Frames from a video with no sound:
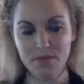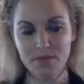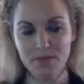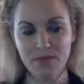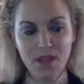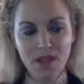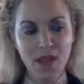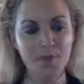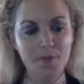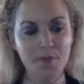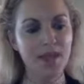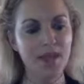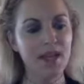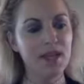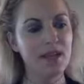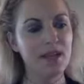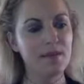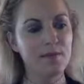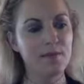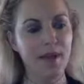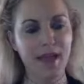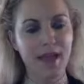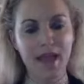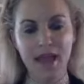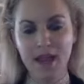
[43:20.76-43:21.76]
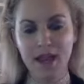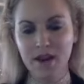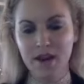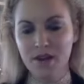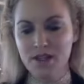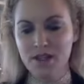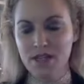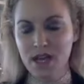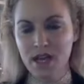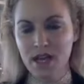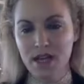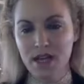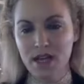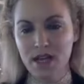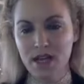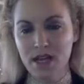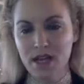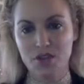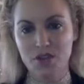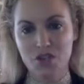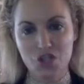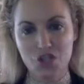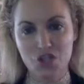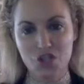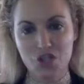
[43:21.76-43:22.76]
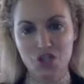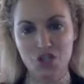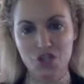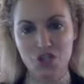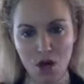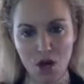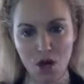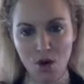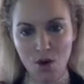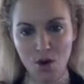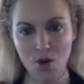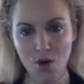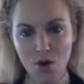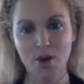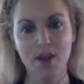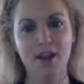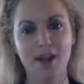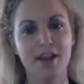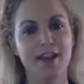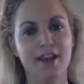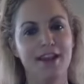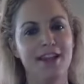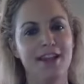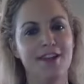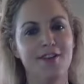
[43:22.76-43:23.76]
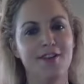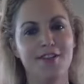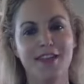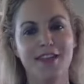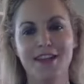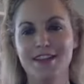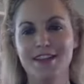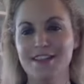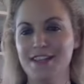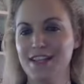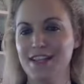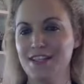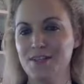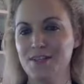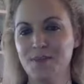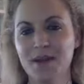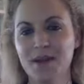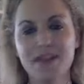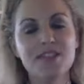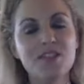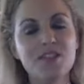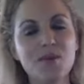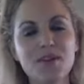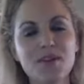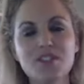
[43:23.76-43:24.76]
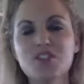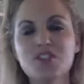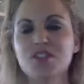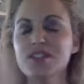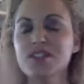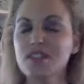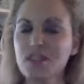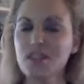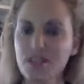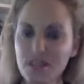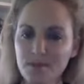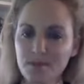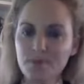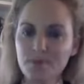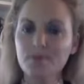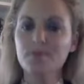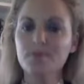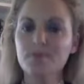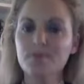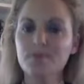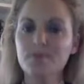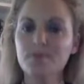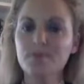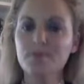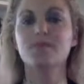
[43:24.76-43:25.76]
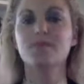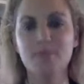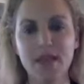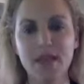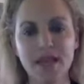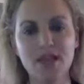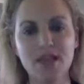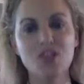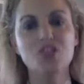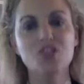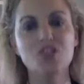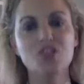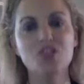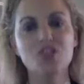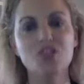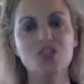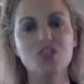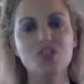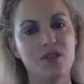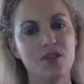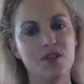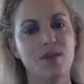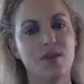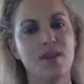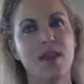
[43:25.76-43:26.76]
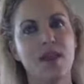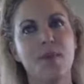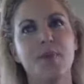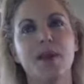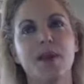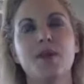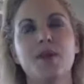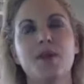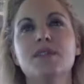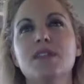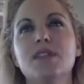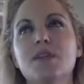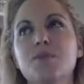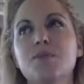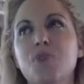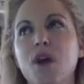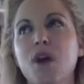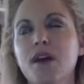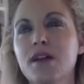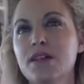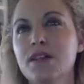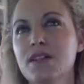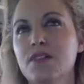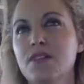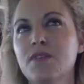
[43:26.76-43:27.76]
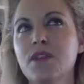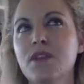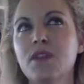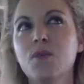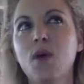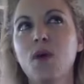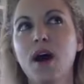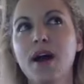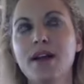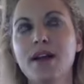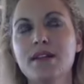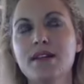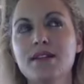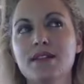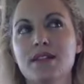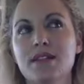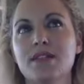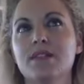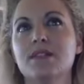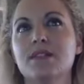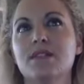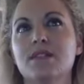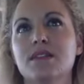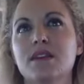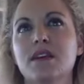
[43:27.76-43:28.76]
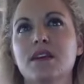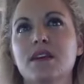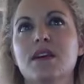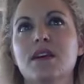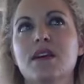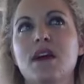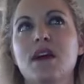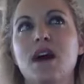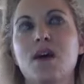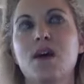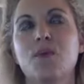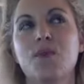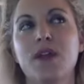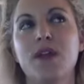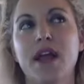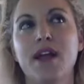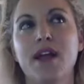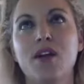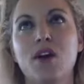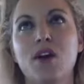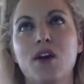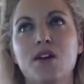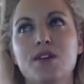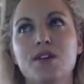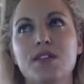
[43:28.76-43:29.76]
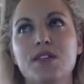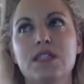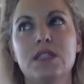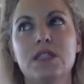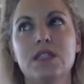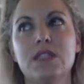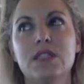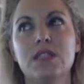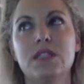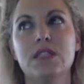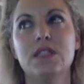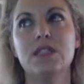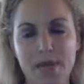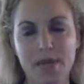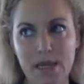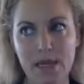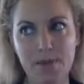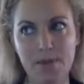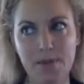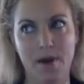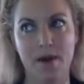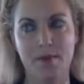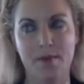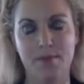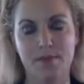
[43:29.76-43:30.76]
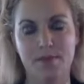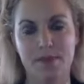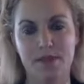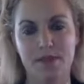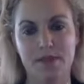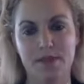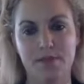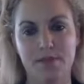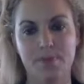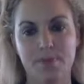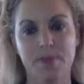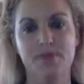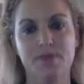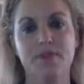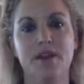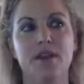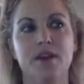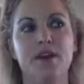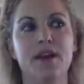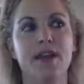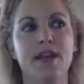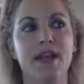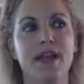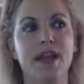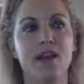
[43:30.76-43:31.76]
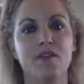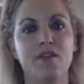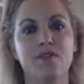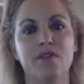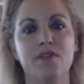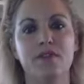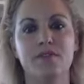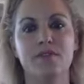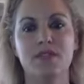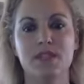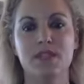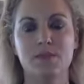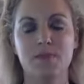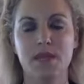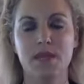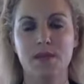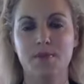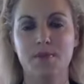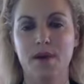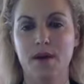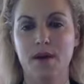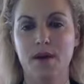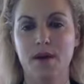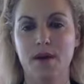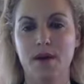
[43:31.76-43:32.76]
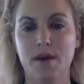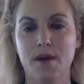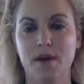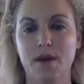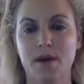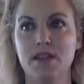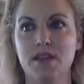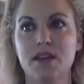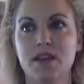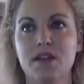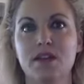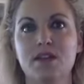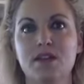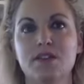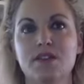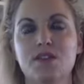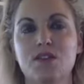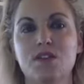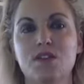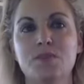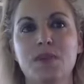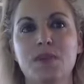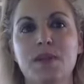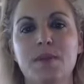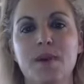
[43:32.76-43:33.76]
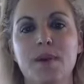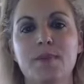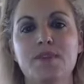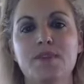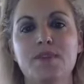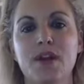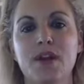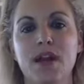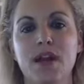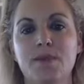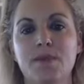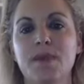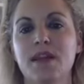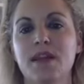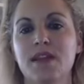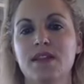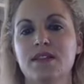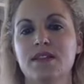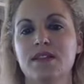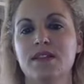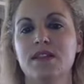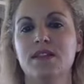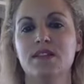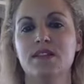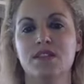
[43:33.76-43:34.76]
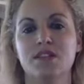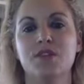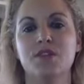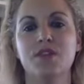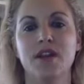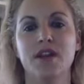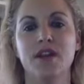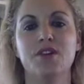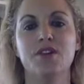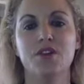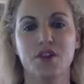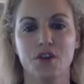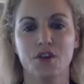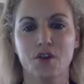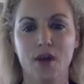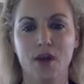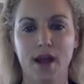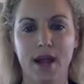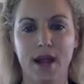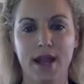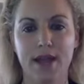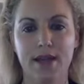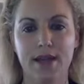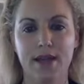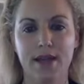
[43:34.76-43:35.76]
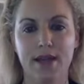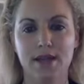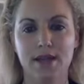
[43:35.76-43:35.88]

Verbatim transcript: I'm getting my hair done for the show, you know, then it's like, to, so it's just making sure that you're doing that. But I would say productivity wise is what I call speed bumps. Be very careful of speed bumps. So speed bumps are anybody that's going to slow down your grind.